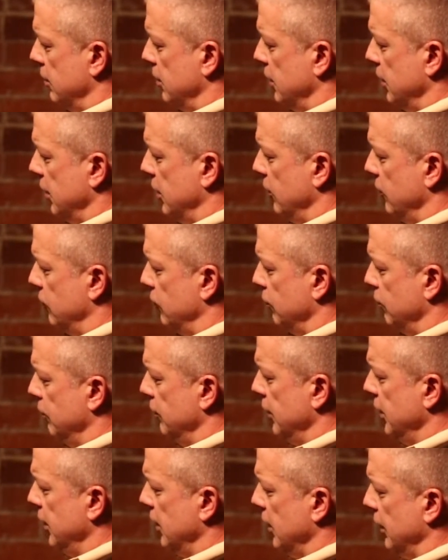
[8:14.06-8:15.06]
like he's
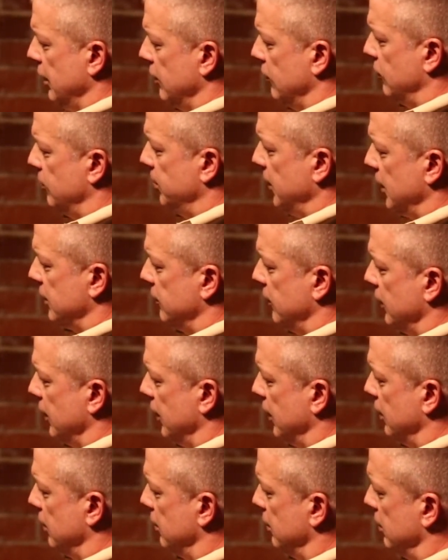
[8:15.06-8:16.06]
really inspecting
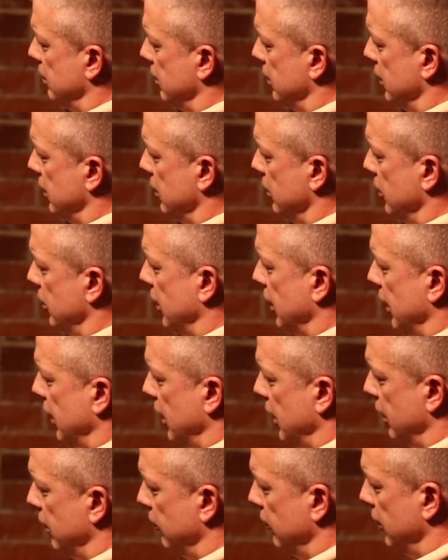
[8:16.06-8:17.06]
it, like looking
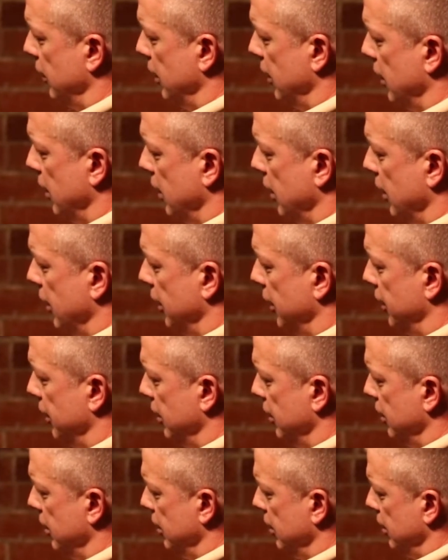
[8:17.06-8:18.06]
at it real hard.
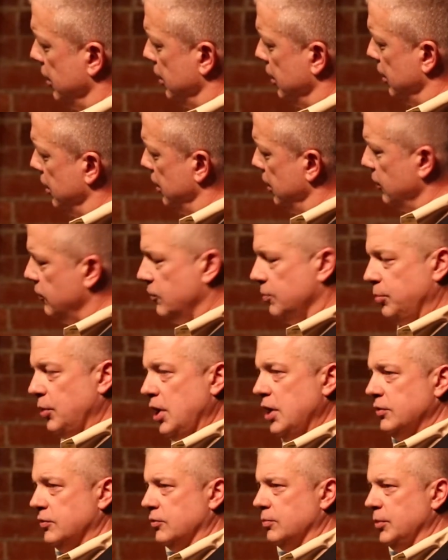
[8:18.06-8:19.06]
And then he
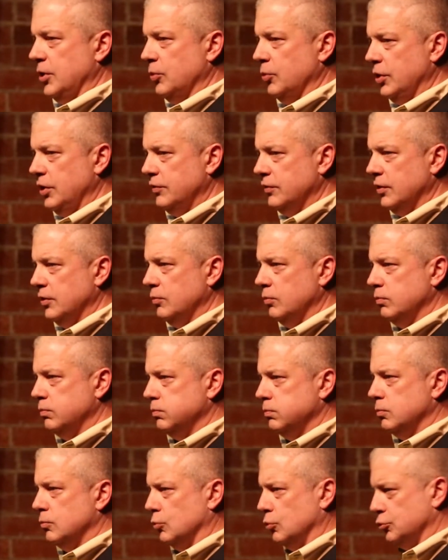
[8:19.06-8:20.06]
surprises me when he says,
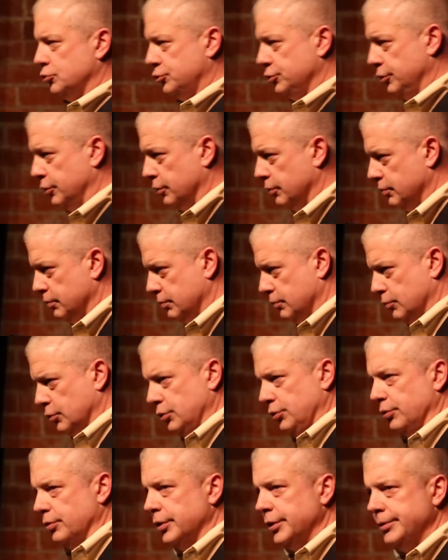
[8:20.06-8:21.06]
"Well, sure,
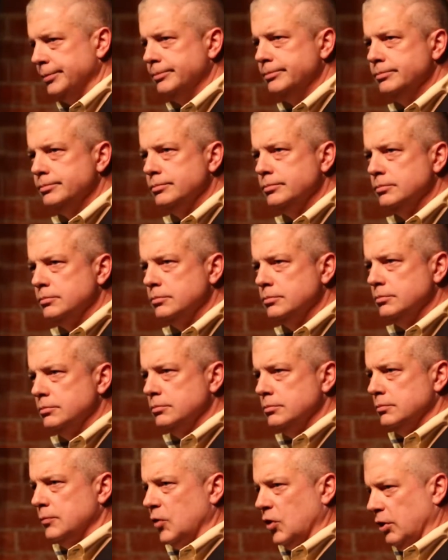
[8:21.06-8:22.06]
we'll do it.
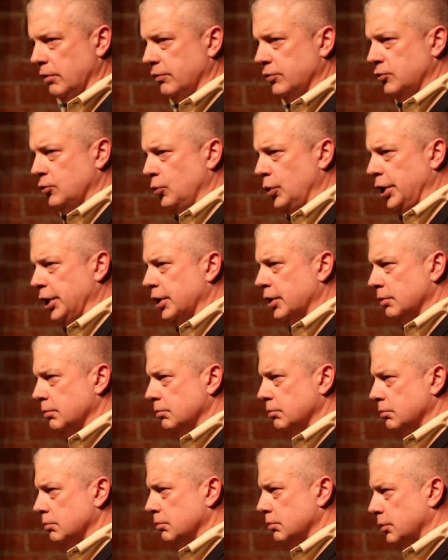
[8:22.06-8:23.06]
Give us a week,
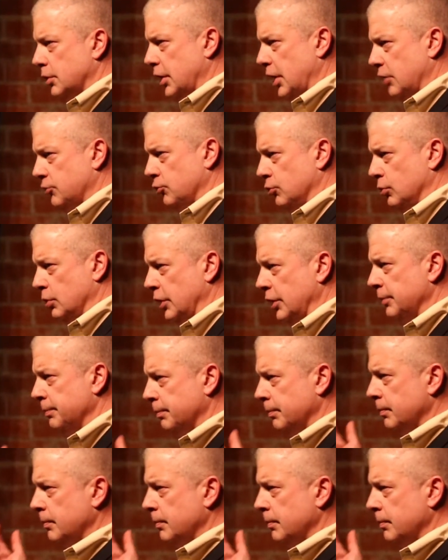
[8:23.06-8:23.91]
cash only."